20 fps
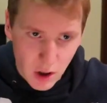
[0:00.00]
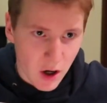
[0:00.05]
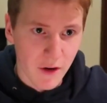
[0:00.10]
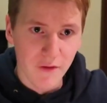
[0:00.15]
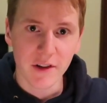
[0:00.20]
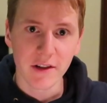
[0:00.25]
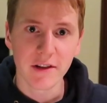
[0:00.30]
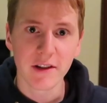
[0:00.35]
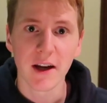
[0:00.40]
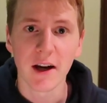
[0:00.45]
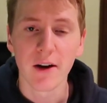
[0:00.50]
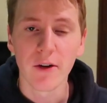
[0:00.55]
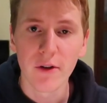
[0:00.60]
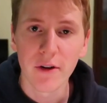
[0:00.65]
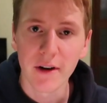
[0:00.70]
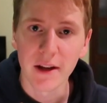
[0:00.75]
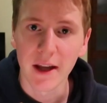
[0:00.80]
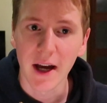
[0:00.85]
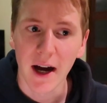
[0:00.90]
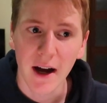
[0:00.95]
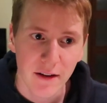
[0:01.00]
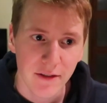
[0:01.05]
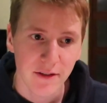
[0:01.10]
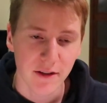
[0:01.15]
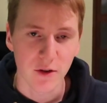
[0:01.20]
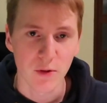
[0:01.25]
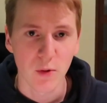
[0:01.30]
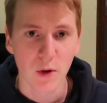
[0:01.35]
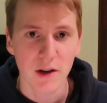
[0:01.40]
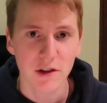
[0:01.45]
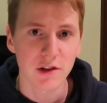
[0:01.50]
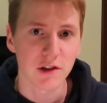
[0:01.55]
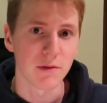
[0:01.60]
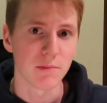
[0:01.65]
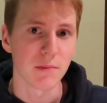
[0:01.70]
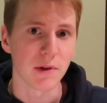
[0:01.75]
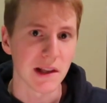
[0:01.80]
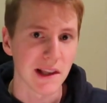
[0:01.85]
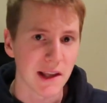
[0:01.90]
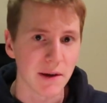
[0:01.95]
Obviously, I already asked a
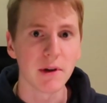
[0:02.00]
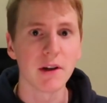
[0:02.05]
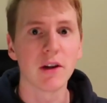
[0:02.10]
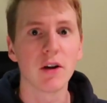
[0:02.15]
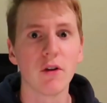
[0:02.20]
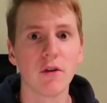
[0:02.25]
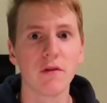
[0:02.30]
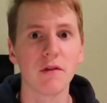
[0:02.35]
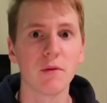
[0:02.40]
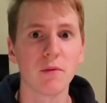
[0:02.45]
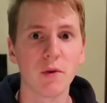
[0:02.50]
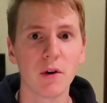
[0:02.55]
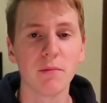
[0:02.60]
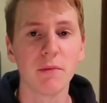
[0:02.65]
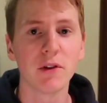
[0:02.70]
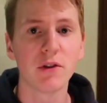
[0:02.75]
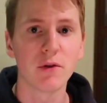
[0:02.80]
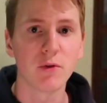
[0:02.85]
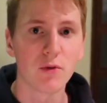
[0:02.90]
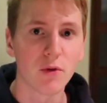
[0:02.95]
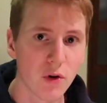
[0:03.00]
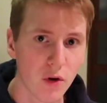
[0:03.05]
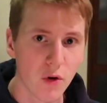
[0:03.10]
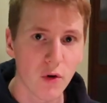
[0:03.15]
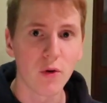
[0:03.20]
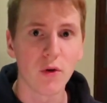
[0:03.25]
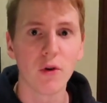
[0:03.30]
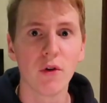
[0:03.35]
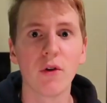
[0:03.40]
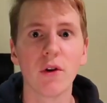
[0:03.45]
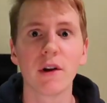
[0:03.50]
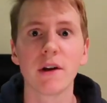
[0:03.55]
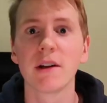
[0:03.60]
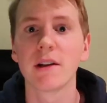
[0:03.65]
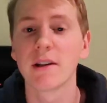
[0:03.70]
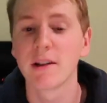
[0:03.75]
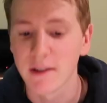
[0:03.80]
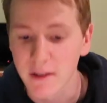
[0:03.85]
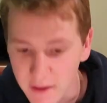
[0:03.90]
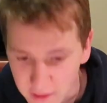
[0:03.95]
question, but let me know if you want me to record
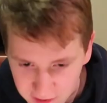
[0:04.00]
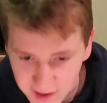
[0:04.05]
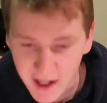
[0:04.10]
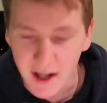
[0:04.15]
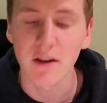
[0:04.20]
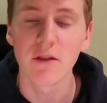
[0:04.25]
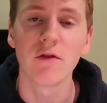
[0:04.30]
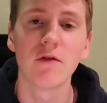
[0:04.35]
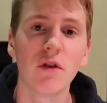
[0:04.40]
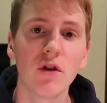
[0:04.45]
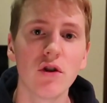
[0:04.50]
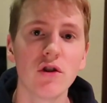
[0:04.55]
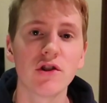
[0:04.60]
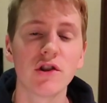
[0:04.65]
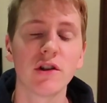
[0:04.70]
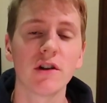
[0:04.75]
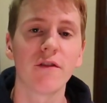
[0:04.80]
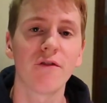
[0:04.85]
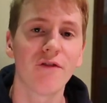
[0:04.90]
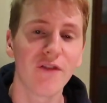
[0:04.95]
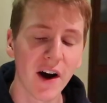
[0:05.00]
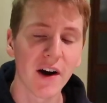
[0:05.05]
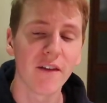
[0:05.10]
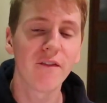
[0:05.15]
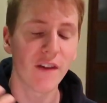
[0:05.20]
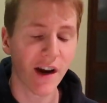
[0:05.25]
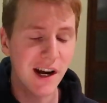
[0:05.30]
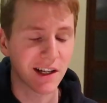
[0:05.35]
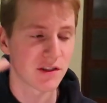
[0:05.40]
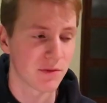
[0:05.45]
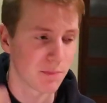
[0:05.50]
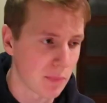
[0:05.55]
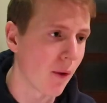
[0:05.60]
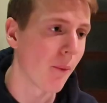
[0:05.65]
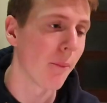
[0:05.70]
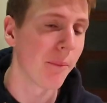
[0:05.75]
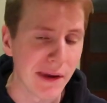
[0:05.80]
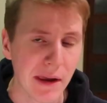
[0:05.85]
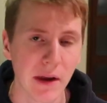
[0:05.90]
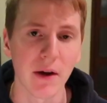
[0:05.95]
the second version of Five Facts
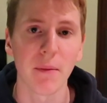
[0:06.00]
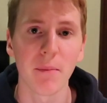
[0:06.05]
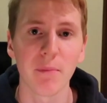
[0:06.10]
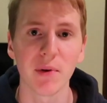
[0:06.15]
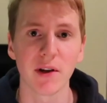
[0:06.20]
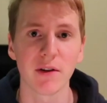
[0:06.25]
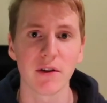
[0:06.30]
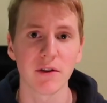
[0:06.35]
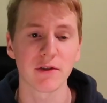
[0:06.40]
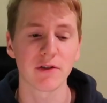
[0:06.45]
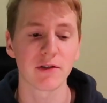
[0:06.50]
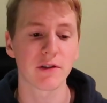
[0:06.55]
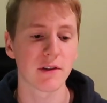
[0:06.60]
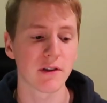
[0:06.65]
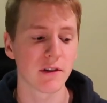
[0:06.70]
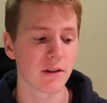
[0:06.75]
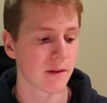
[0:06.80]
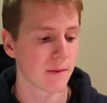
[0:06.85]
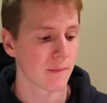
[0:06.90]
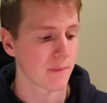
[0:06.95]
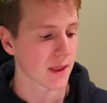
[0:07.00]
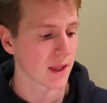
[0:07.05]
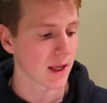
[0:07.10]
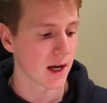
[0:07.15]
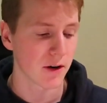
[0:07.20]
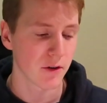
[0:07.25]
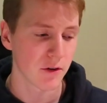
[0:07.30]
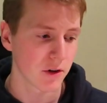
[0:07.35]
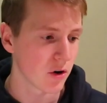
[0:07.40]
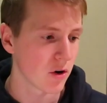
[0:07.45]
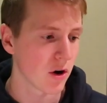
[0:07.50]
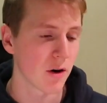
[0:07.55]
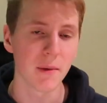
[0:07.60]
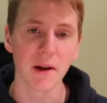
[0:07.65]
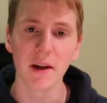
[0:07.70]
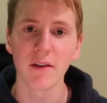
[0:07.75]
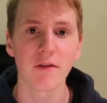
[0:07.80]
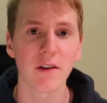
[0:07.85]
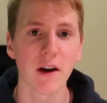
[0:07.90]
About Me, because I don't know how many...